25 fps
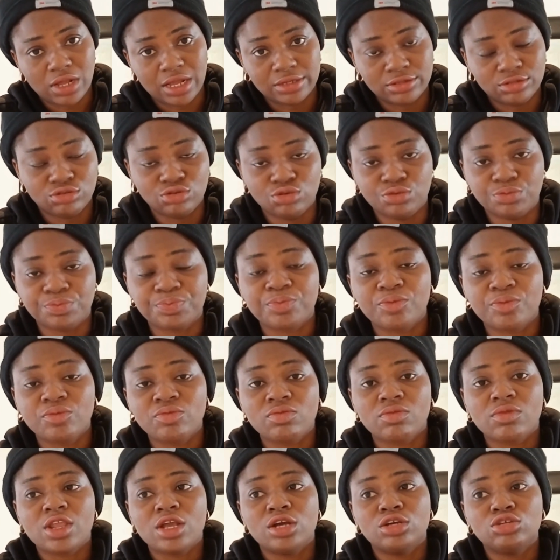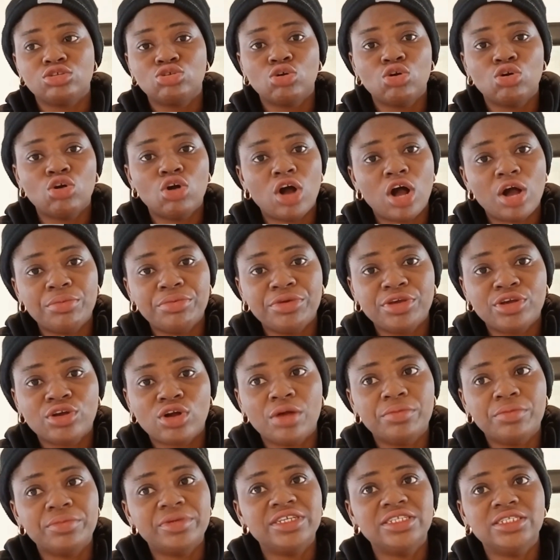so hobby
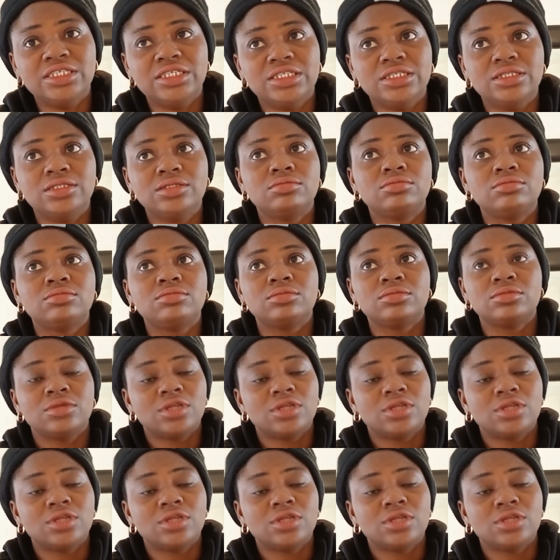coming in,